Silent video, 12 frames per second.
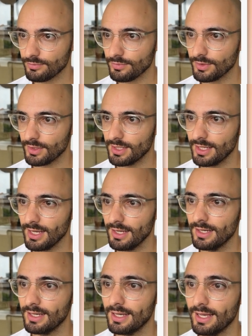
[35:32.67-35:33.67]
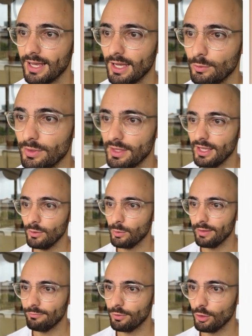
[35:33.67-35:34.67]
Okay, and within
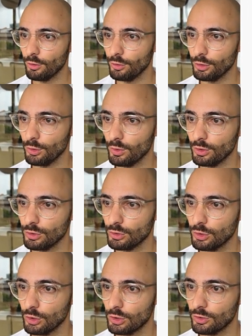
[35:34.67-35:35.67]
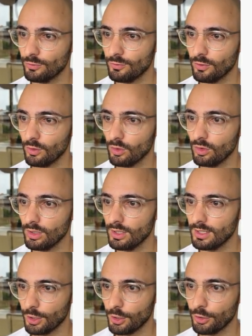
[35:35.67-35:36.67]
Webflow, you want to search for
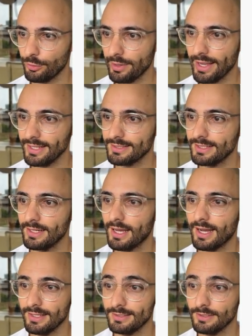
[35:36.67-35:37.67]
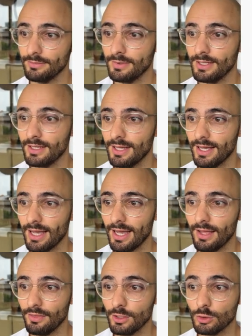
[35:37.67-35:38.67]
create an item.
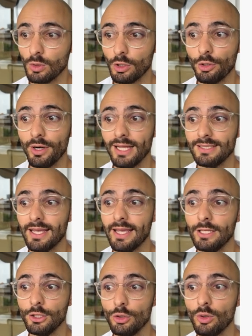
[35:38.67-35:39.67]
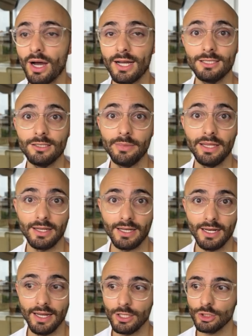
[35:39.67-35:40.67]
And this will create a new item in a
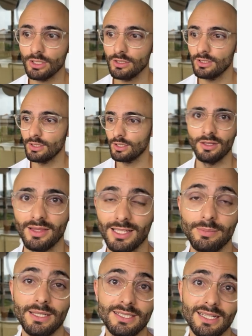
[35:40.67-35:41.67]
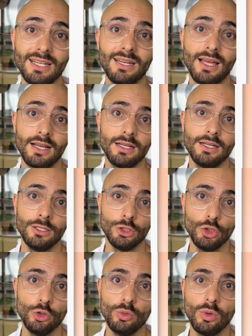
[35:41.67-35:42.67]
collection. That's basically like a
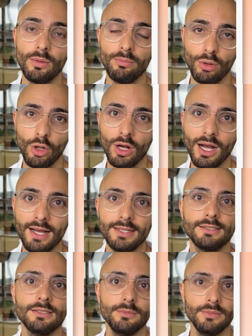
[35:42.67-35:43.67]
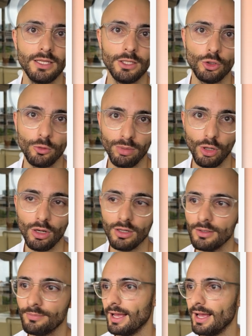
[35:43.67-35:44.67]
new blog item in your blog.
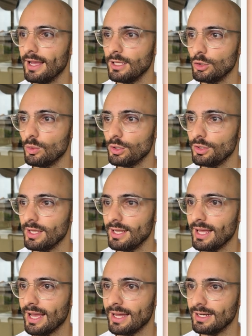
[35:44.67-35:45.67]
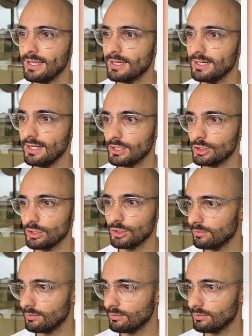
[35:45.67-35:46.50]
And you want to then add a connection.